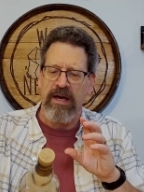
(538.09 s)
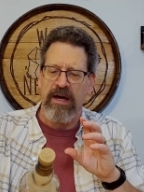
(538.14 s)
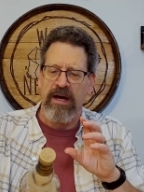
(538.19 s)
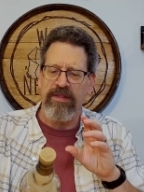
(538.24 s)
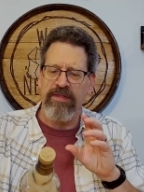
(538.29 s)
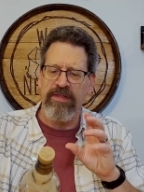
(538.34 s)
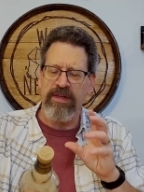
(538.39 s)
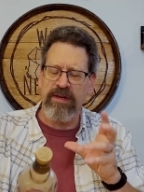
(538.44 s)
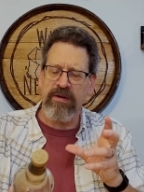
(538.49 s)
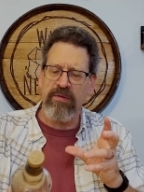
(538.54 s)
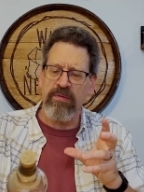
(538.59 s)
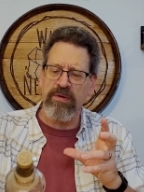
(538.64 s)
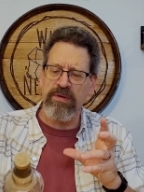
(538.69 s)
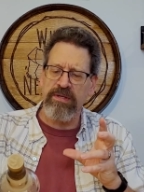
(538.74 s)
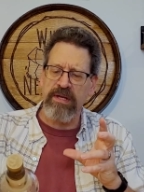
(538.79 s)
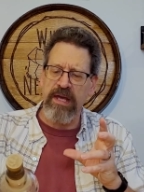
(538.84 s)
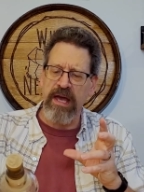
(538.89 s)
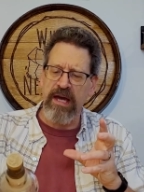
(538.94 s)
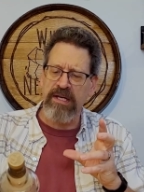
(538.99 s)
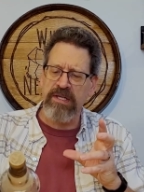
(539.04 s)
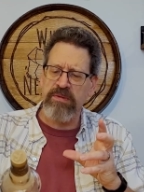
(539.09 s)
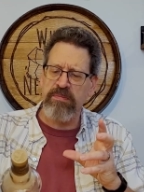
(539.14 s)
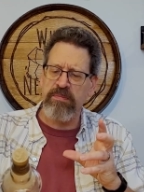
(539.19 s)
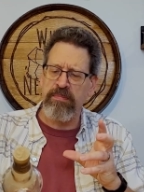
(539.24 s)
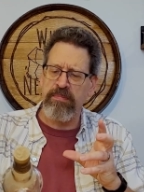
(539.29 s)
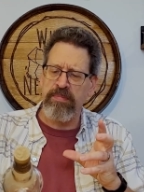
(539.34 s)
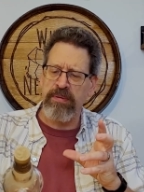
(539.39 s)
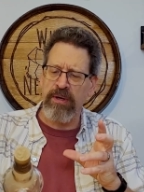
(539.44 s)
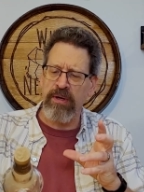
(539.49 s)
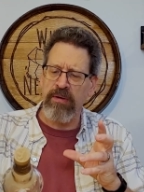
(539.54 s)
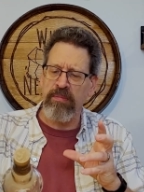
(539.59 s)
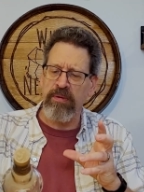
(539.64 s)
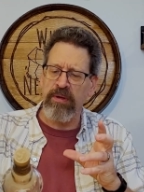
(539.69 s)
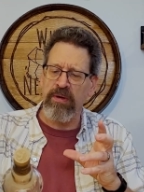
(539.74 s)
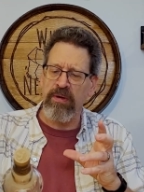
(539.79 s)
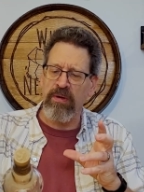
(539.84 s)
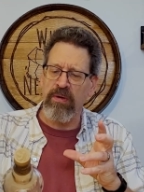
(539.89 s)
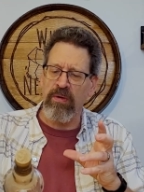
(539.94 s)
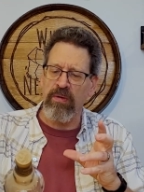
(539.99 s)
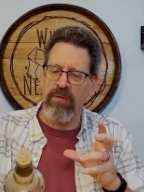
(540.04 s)
I think it was
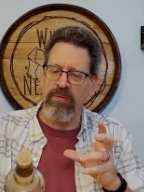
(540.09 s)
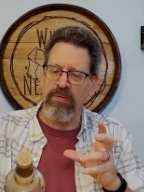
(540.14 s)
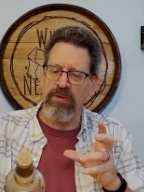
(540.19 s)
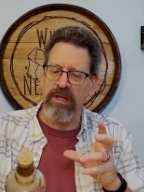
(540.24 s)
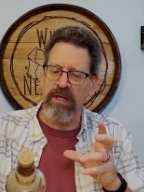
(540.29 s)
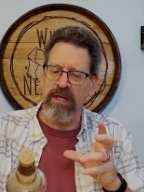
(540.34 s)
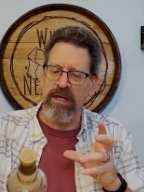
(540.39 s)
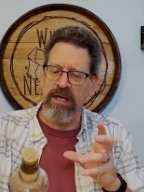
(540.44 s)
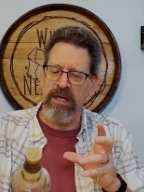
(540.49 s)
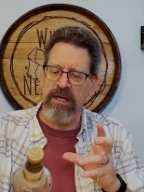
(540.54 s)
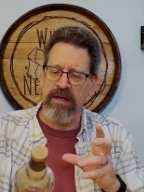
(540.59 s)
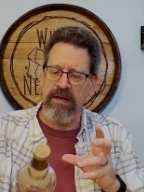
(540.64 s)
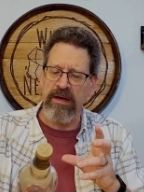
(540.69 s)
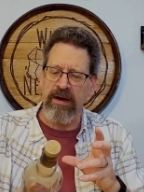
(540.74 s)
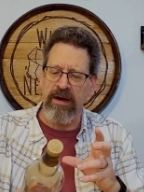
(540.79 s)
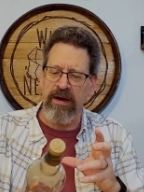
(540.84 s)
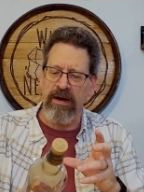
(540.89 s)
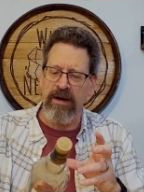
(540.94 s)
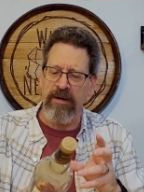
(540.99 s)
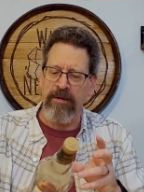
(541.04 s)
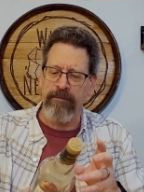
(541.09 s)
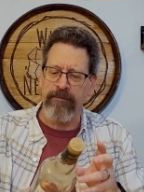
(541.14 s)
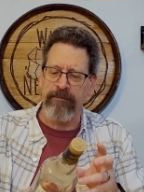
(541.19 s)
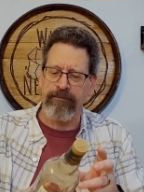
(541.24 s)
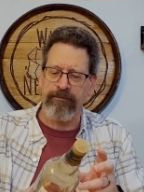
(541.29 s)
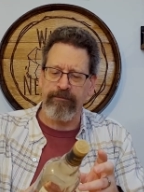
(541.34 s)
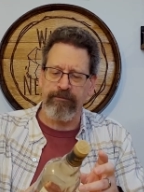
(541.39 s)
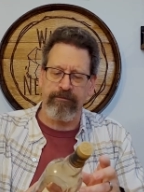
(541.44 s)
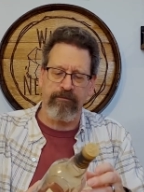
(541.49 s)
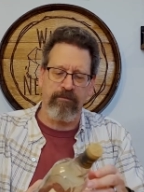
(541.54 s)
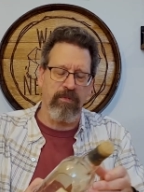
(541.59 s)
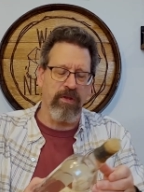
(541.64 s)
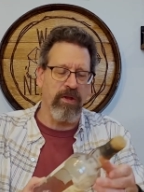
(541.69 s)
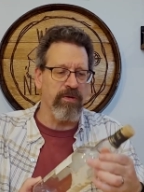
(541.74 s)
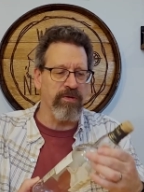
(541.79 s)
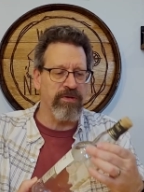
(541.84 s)
ex-bourbon only, um, you know,